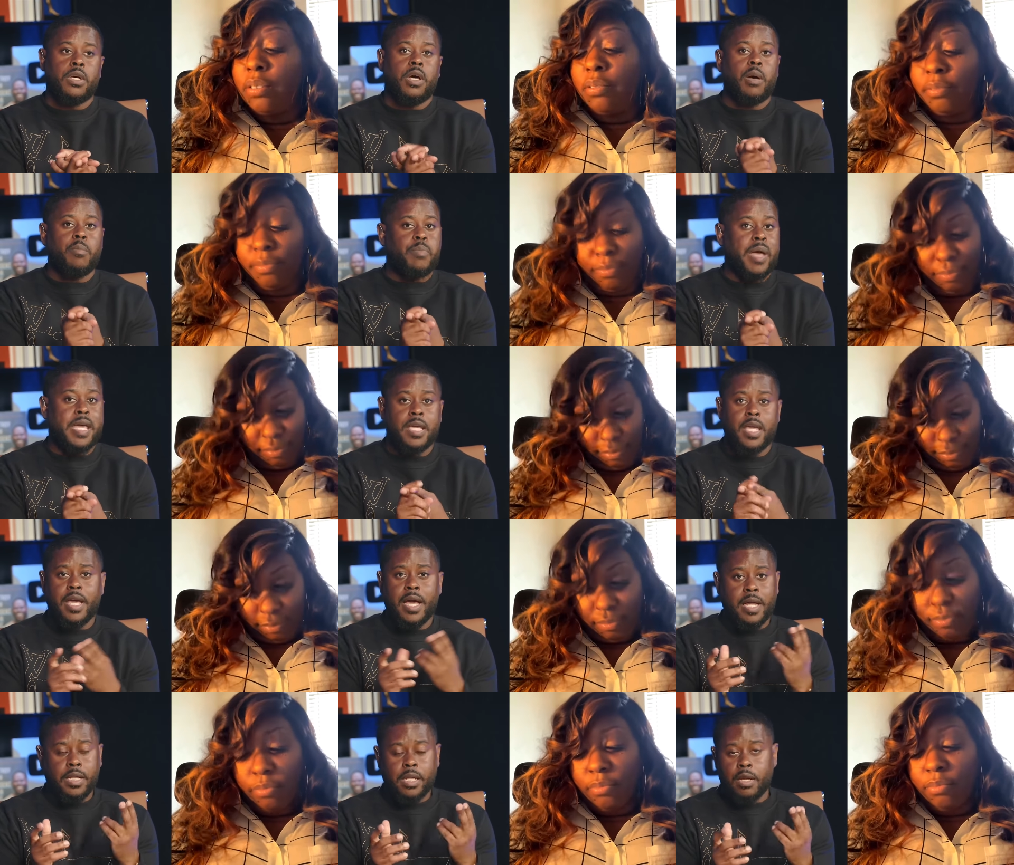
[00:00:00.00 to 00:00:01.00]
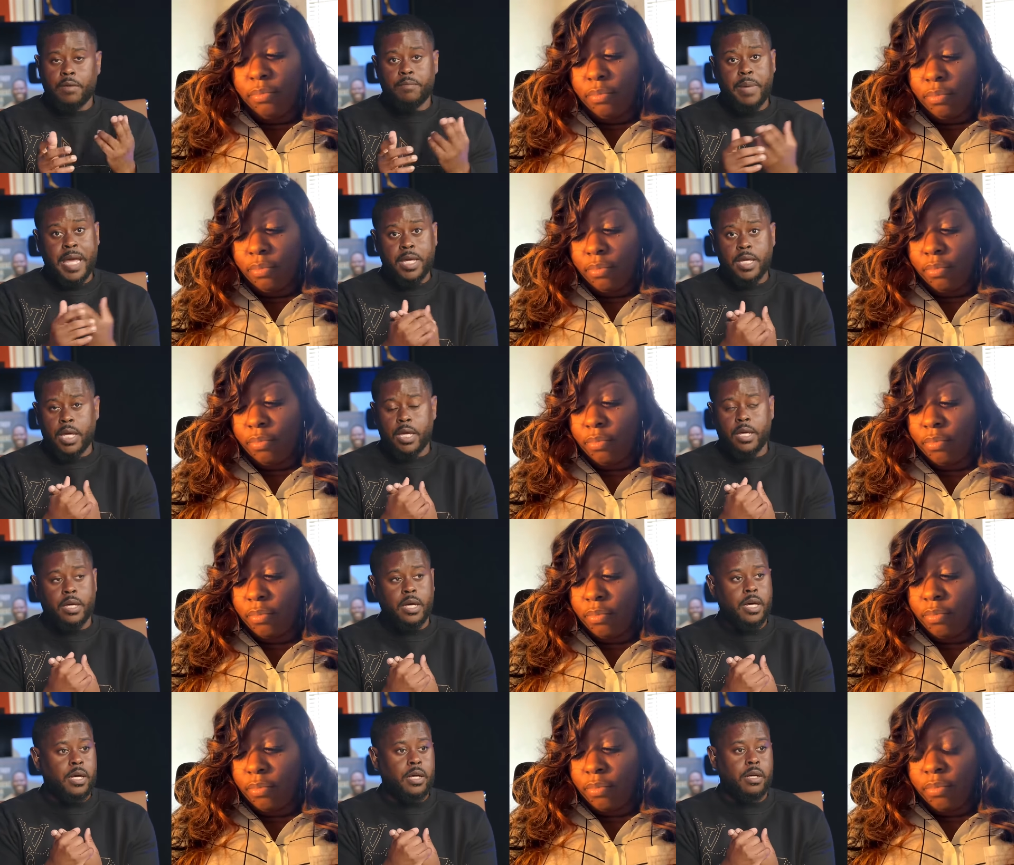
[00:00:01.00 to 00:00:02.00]
Speaker 1: Banking, I love banking.
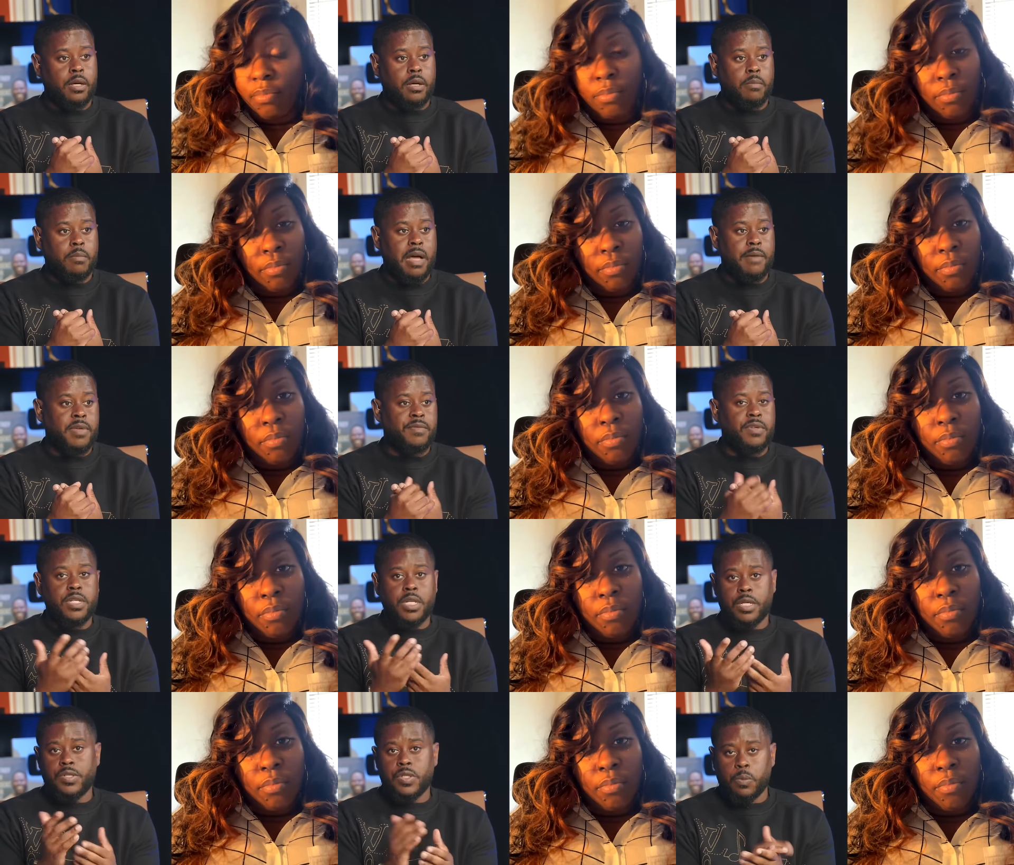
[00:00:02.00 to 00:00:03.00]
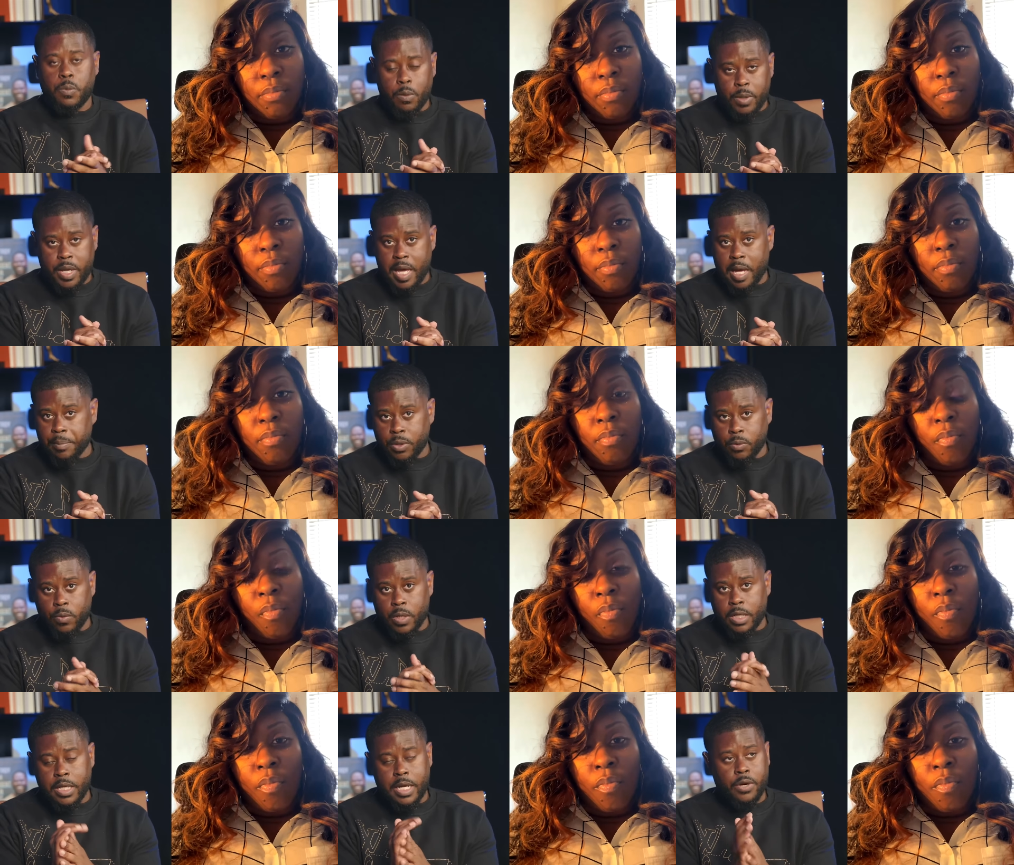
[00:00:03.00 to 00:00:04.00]
I've even done some work with Capital One,
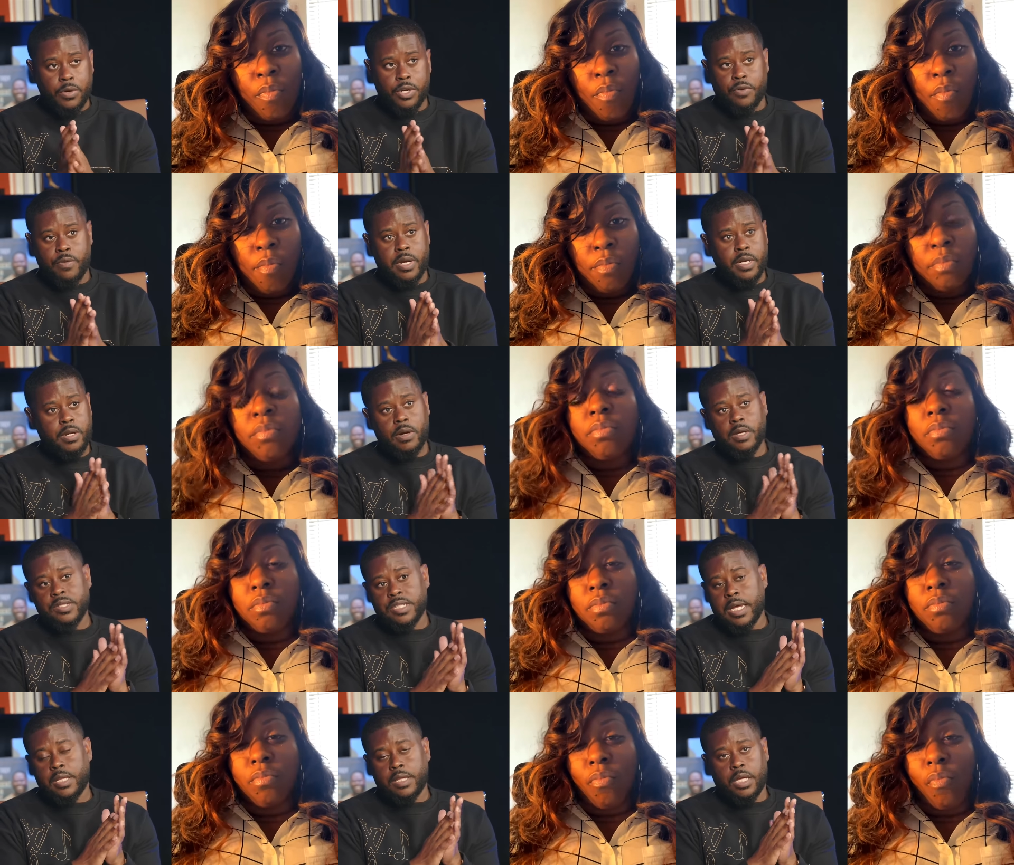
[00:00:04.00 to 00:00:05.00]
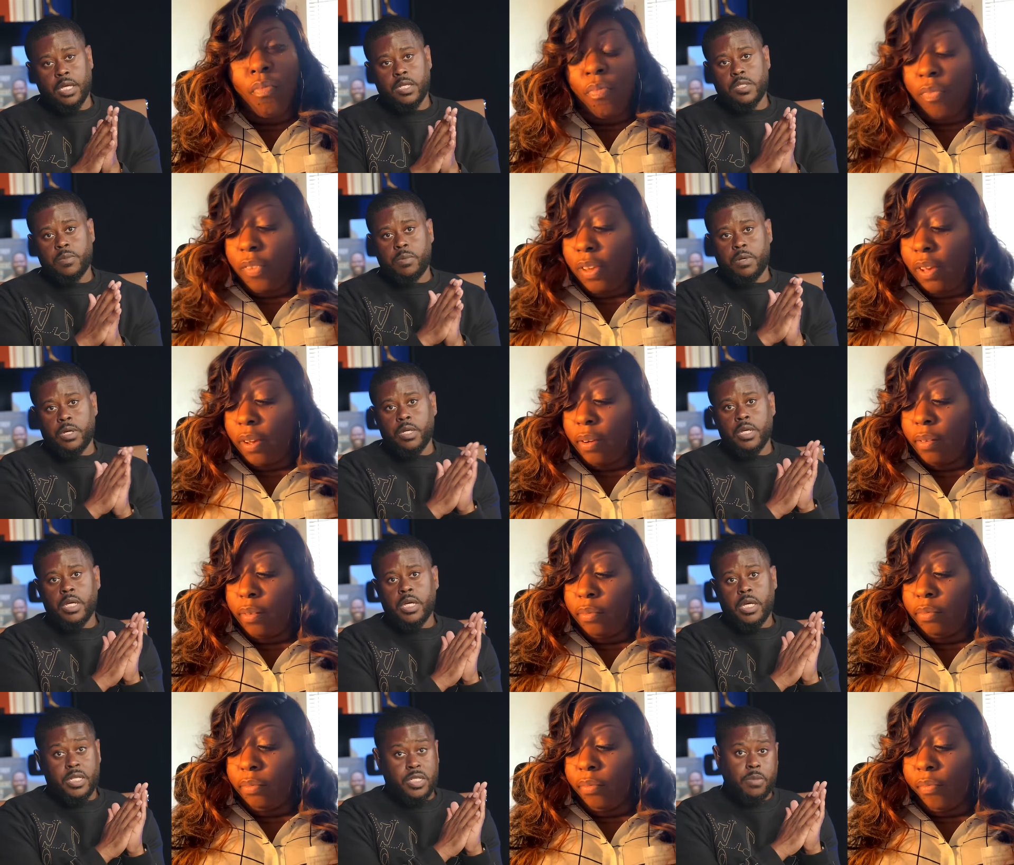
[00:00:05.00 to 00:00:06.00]
not on the credit card side of things, but
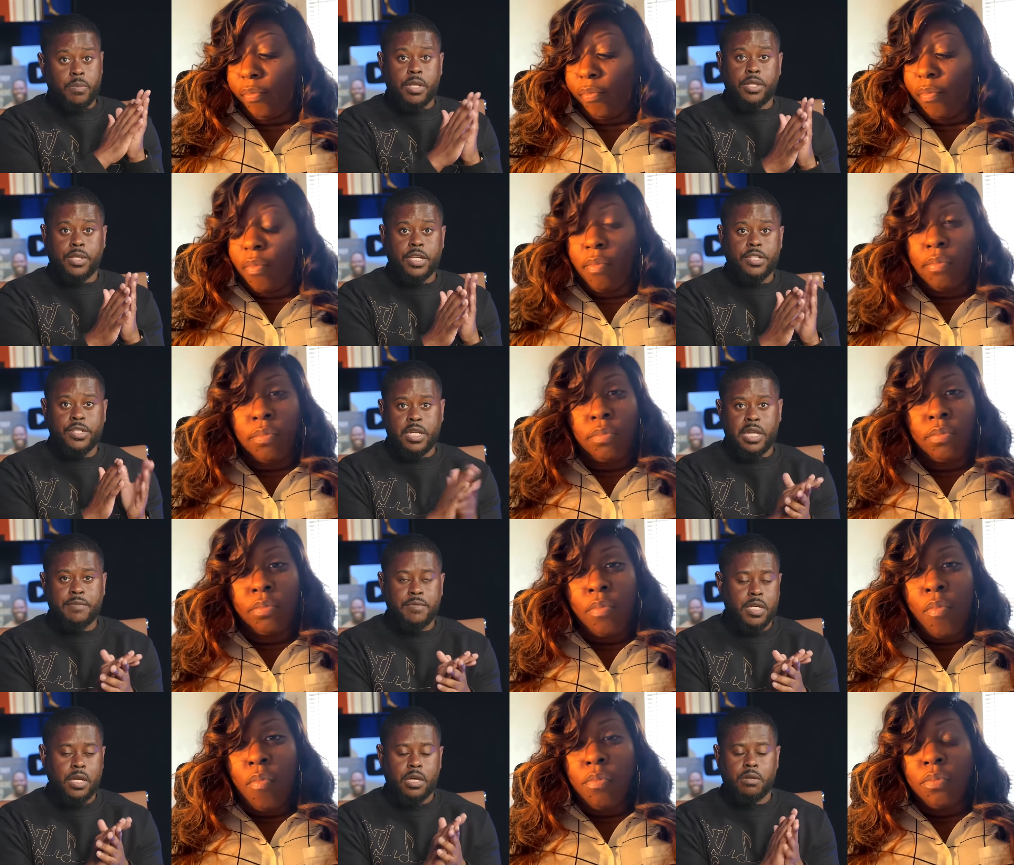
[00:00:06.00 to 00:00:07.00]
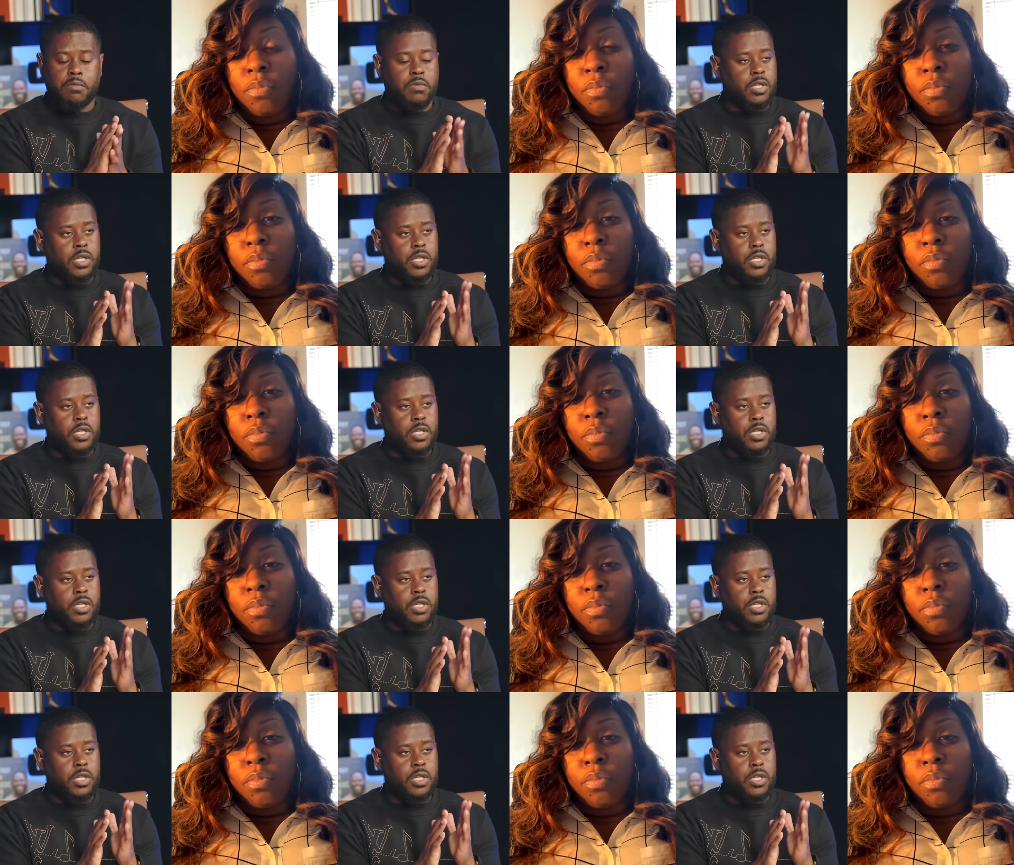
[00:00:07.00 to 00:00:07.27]
and some other things that they've done.